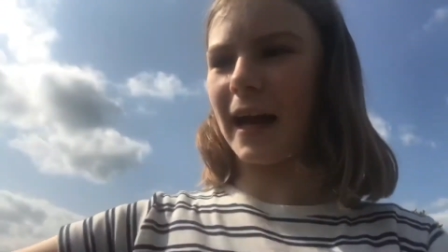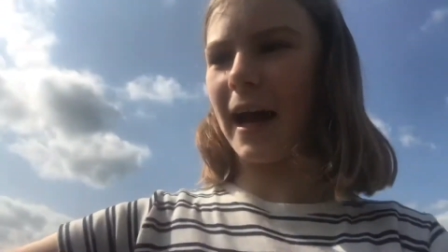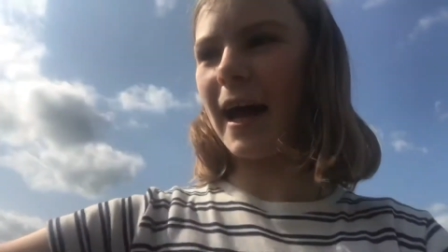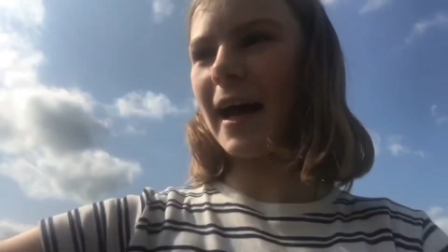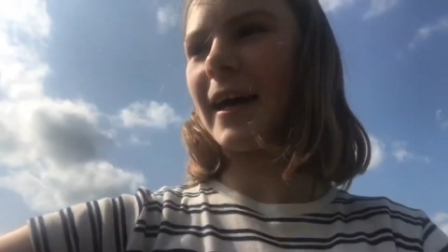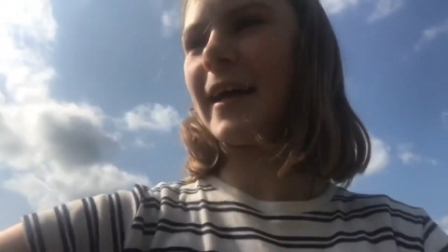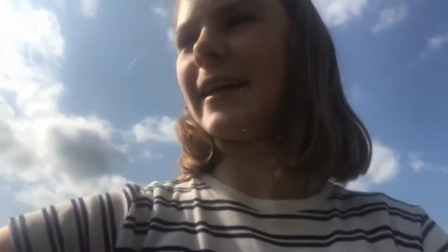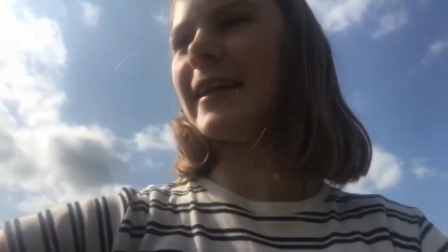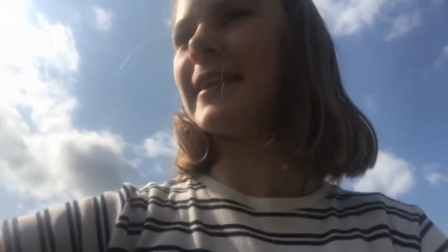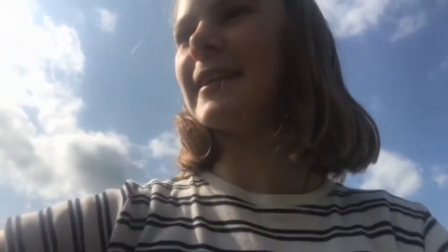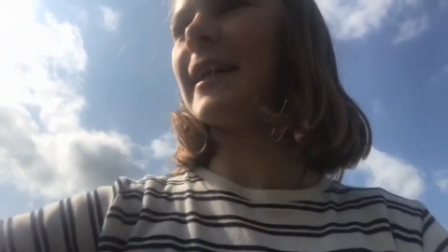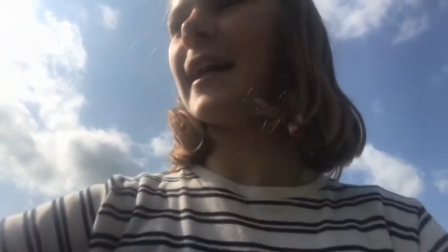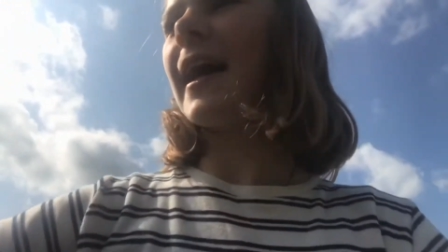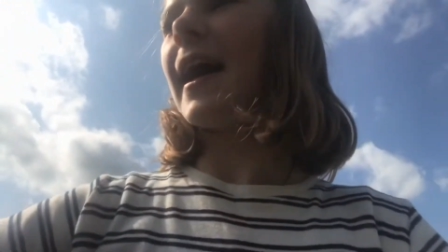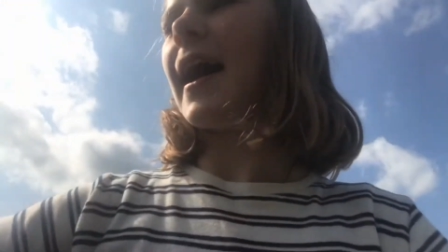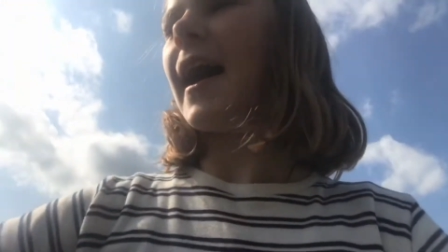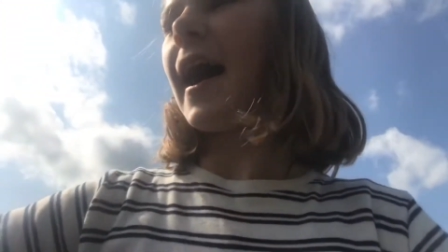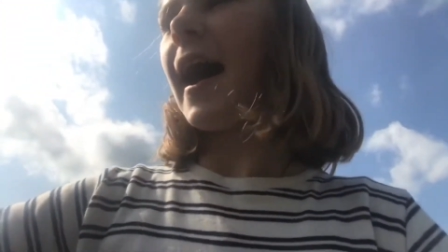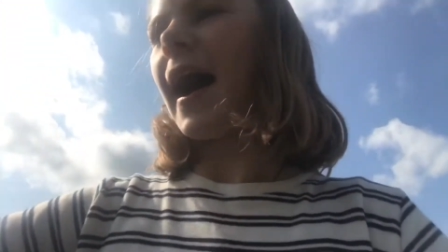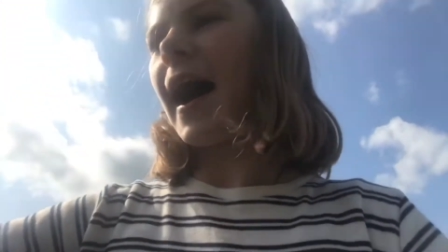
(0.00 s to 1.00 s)
and
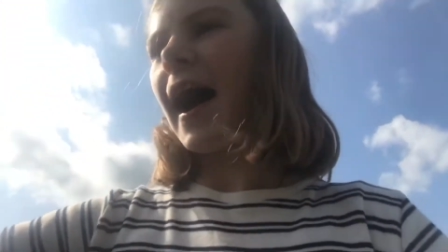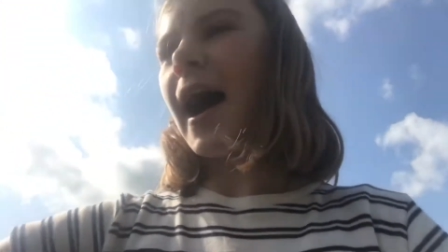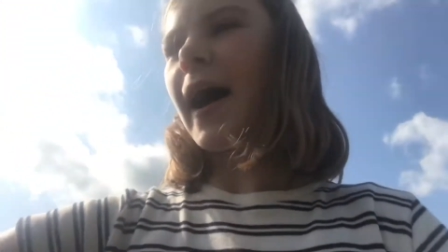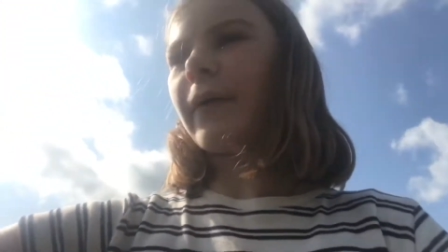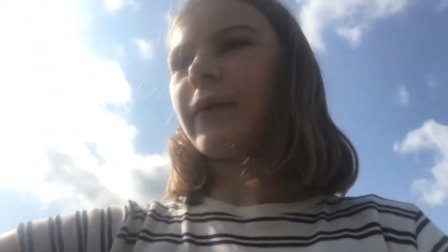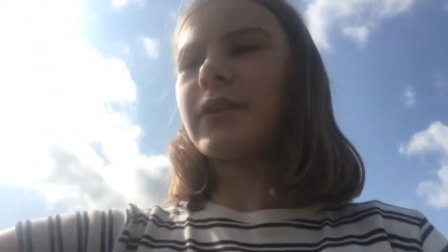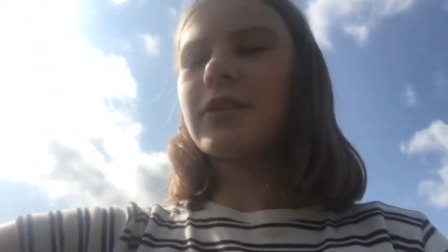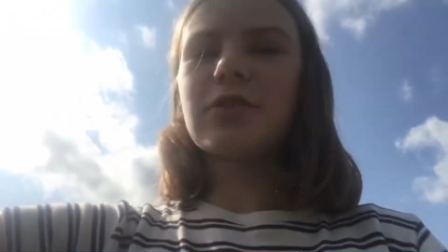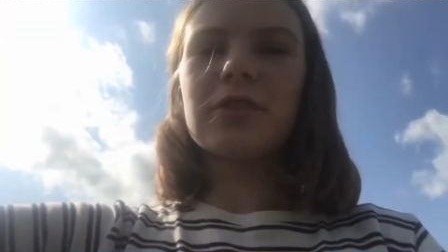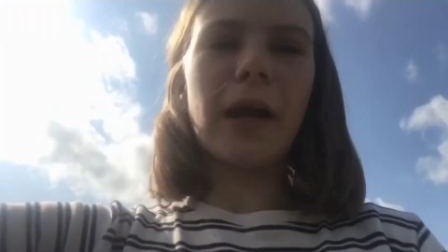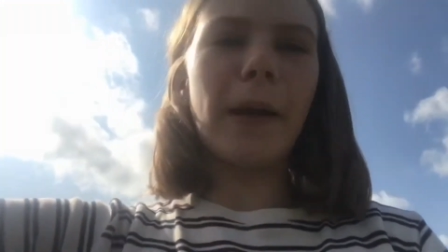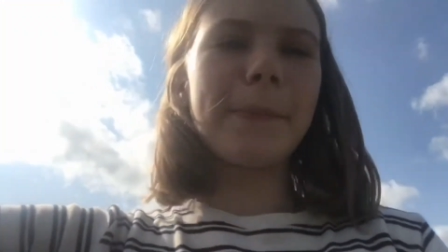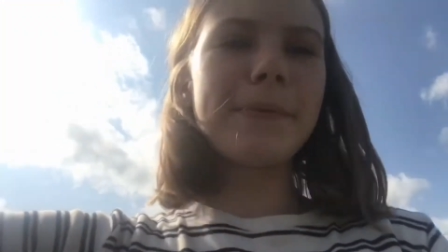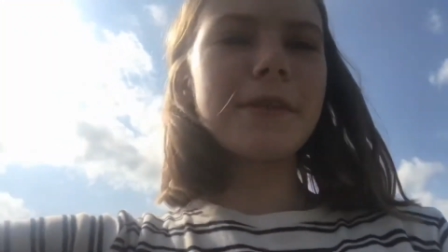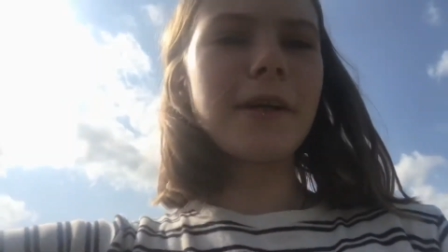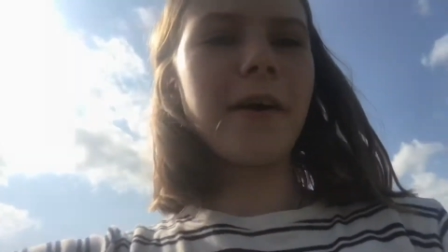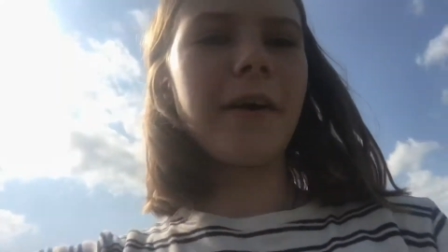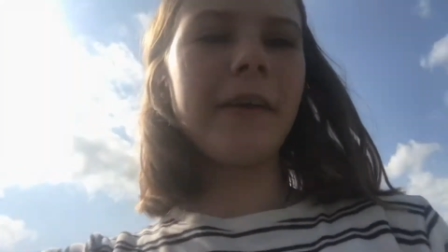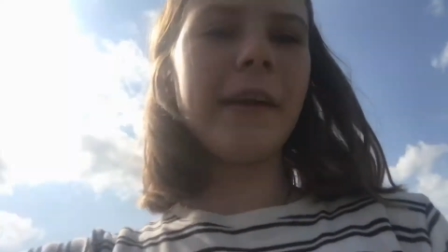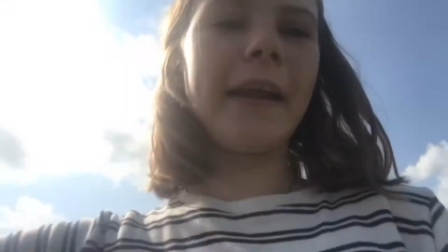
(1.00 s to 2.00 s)
how it straps
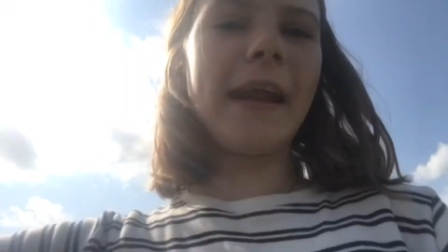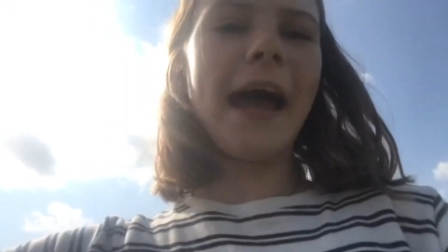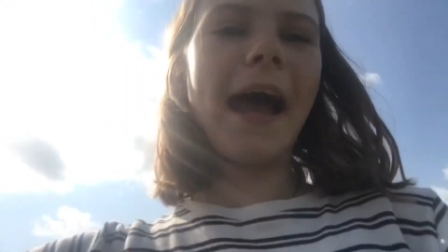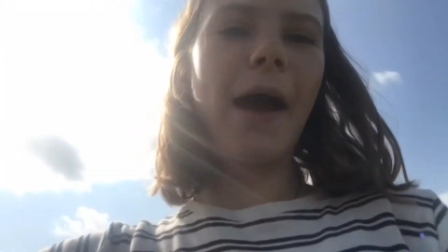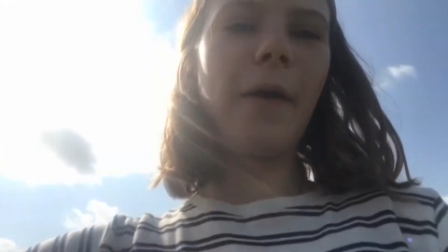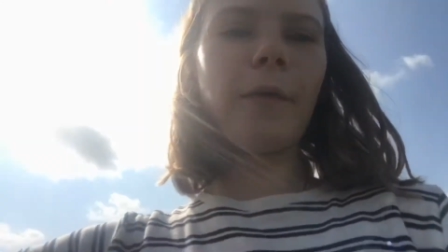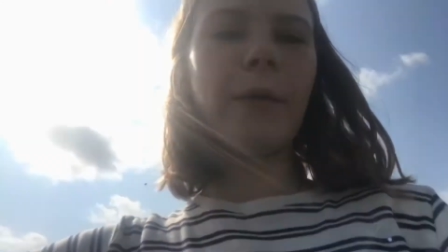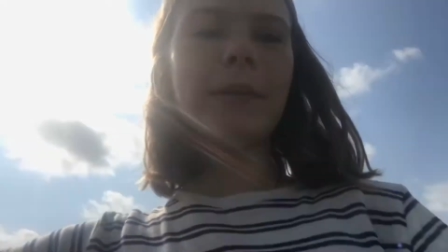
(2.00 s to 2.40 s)
on and how